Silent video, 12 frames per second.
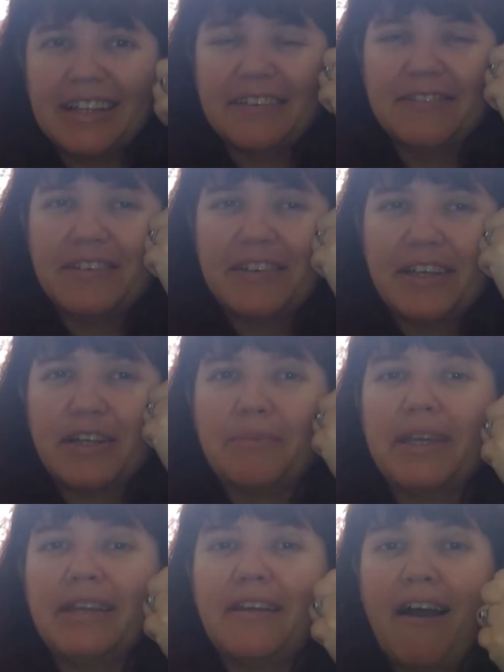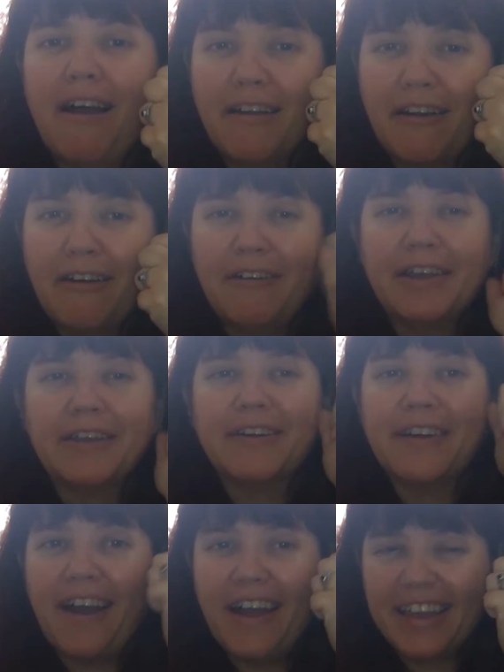If you hear me not going or
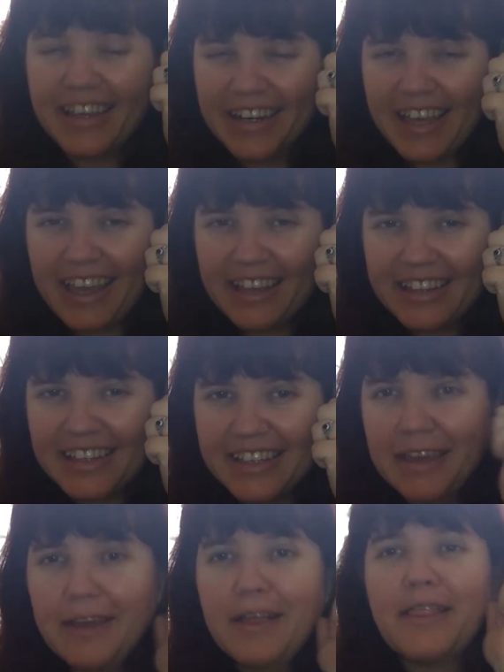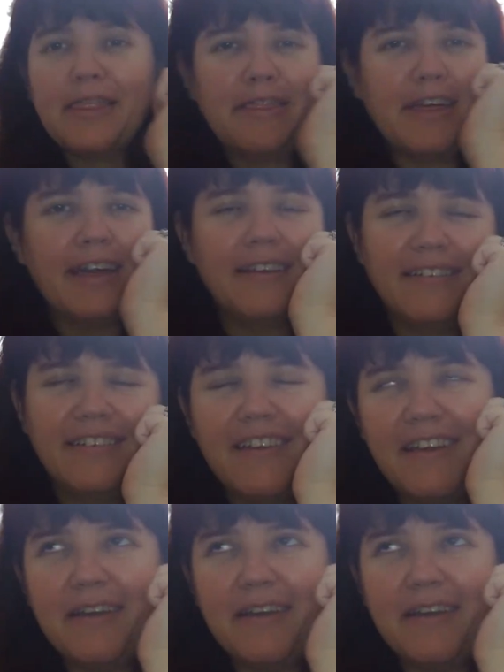not inhaling, then